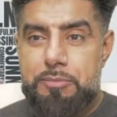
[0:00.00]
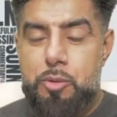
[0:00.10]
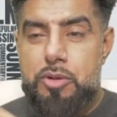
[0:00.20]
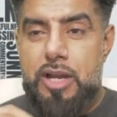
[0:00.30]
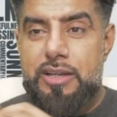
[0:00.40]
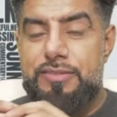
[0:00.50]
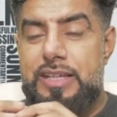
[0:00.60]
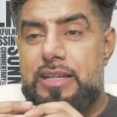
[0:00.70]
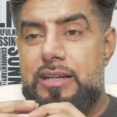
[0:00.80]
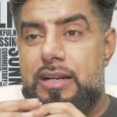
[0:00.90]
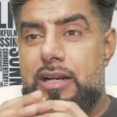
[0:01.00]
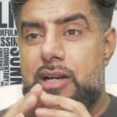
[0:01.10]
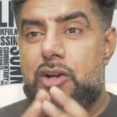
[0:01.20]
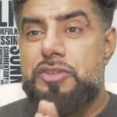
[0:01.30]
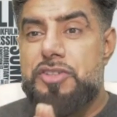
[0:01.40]
more kind of a
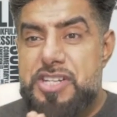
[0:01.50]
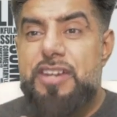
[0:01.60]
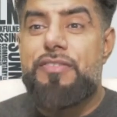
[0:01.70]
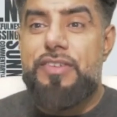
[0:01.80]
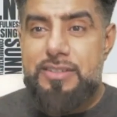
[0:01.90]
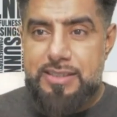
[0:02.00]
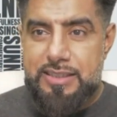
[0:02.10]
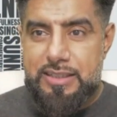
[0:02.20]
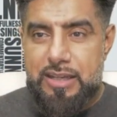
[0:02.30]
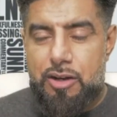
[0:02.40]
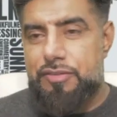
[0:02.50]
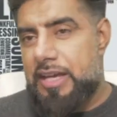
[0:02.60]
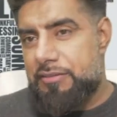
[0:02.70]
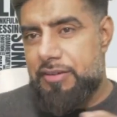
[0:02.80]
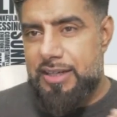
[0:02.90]
longevity of
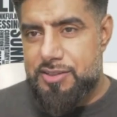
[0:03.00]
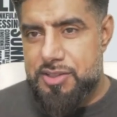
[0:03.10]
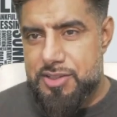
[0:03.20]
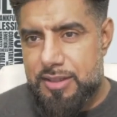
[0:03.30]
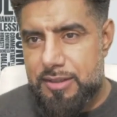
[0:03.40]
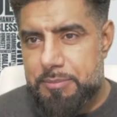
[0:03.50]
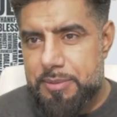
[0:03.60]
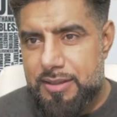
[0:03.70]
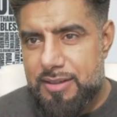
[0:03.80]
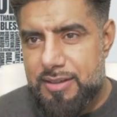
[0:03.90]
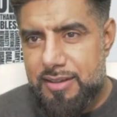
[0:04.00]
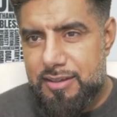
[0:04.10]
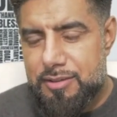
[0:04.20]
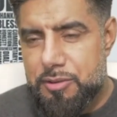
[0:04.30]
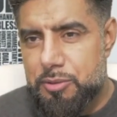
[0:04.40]
that relationship.
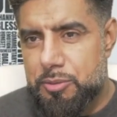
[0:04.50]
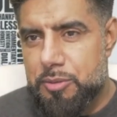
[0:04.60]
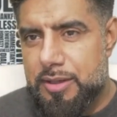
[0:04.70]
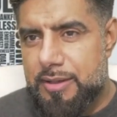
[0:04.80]
You